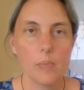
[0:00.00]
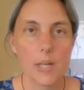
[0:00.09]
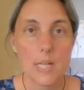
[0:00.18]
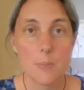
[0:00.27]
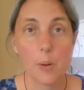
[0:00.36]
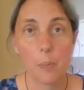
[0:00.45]

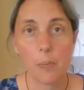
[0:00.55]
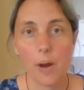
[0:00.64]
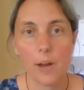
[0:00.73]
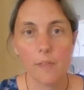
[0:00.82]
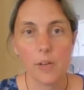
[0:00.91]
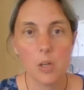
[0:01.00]
That's my
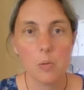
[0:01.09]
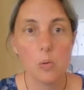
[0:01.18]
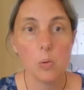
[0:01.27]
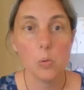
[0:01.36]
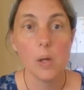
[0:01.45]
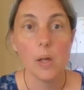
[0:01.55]
prayer for you
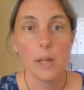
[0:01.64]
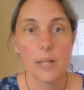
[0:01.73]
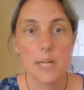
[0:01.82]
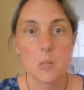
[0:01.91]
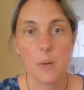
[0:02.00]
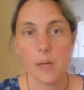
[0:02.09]
all
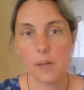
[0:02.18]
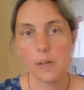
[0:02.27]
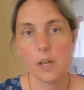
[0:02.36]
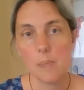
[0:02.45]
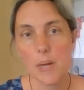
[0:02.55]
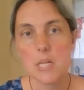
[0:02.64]
this week.
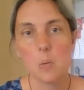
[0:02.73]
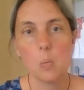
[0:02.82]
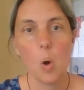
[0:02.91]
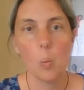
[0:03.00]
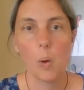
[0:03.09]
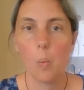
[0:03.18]
No matter
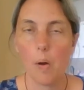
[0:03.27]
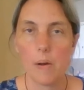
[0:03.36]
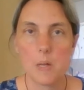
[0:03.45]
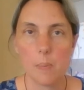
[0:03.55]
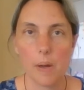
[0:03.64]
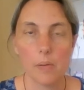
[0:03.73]
what we're worried
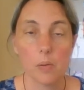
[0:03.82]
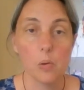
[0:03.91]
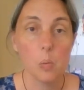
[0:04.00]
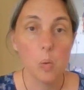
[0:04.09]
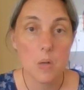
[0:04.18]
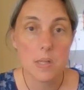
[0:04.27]
about or
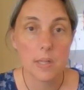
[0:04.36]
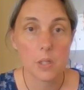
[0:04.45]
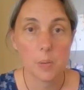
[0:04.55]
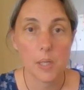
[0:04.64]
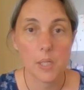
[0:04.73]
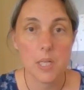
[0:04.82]
what
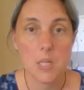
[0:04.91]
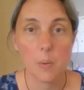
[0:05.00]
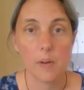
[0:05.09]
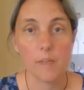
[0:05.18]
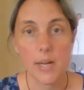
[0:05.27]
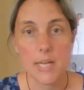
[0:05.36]
situations we're
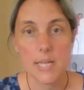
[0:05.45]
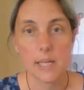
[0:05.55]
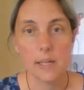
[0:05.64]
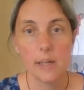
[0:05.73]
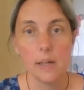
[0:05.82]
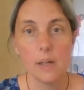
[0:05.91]

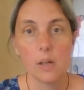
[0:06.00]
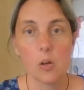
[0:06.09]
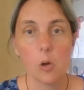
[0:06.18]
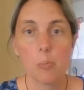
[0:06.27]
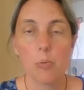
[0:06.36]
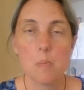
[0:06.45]
facing,
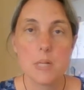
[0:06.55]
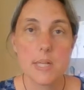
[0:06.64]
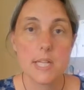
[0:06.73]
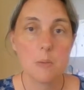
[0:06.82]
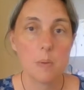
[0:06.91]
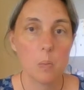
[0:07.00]
God promises
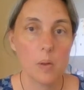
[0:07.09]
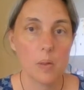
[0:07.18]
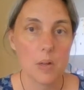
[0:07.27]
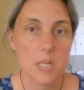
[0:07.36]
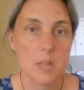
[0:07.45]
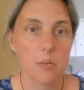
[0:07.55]
to be with
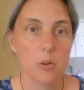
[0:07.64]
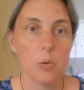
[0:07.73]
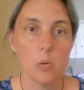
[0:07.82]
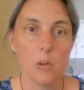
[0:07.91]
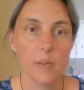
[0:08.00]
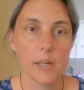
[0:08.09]
us through
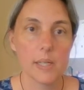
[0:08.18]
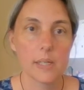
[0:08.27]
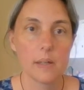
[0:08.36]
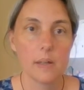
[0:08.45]
all of it.